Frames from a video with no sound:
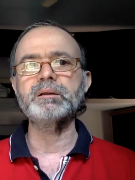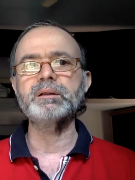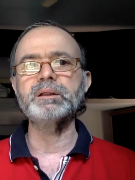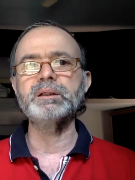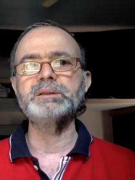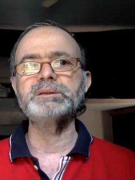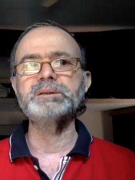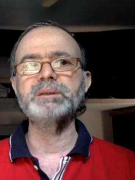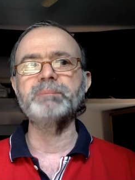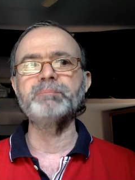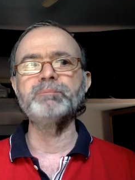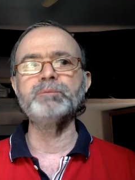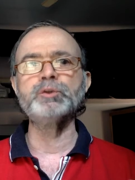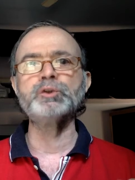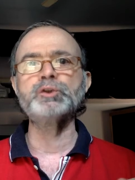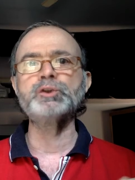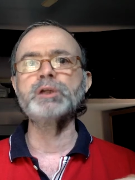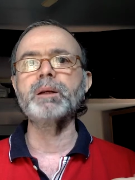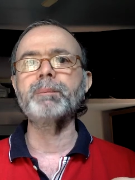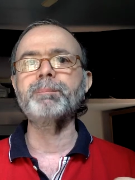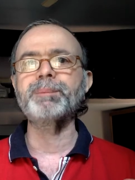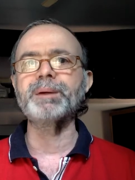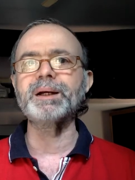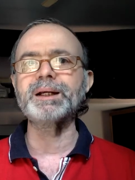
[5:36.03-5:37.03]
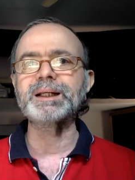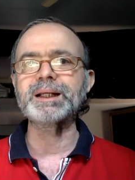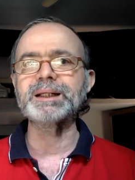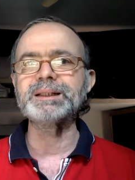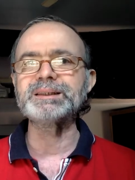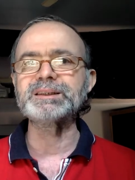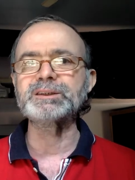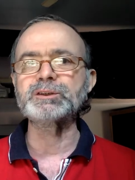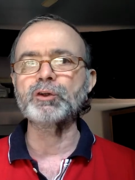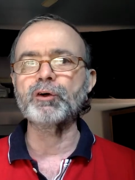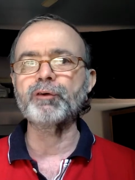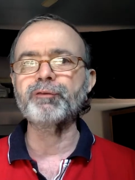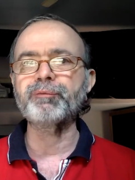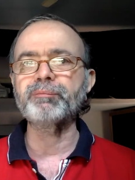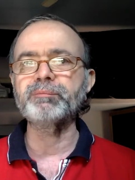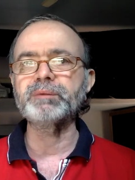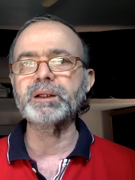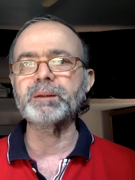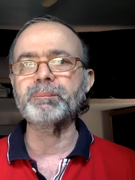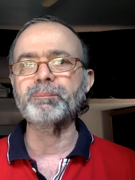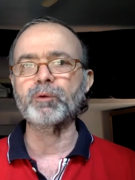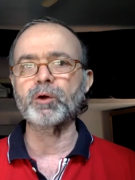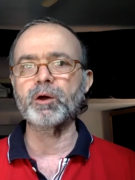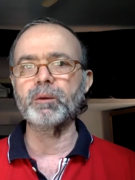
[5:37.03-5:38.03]
it's a mutual pretense of
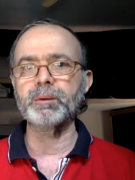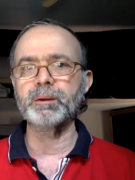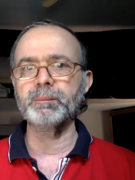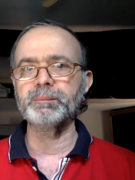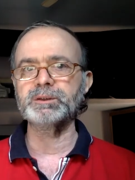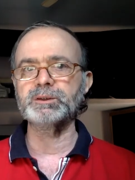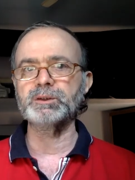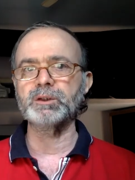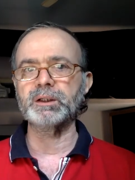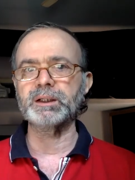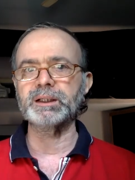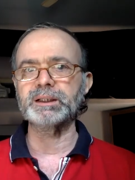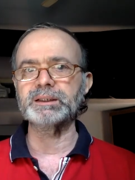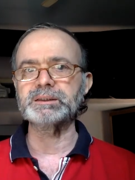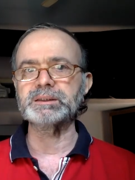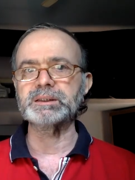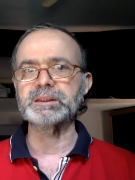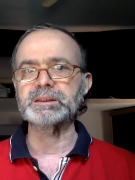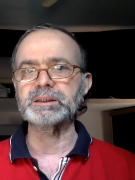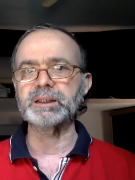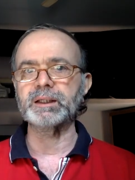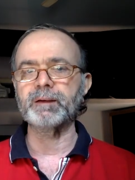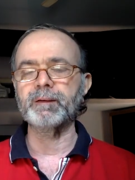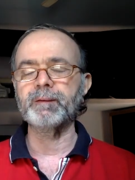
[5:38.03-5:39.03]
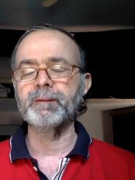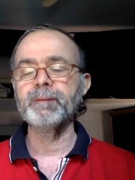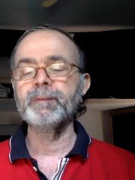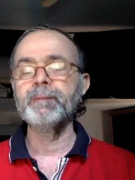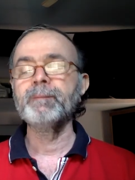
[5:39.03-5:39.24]
that problem is not existing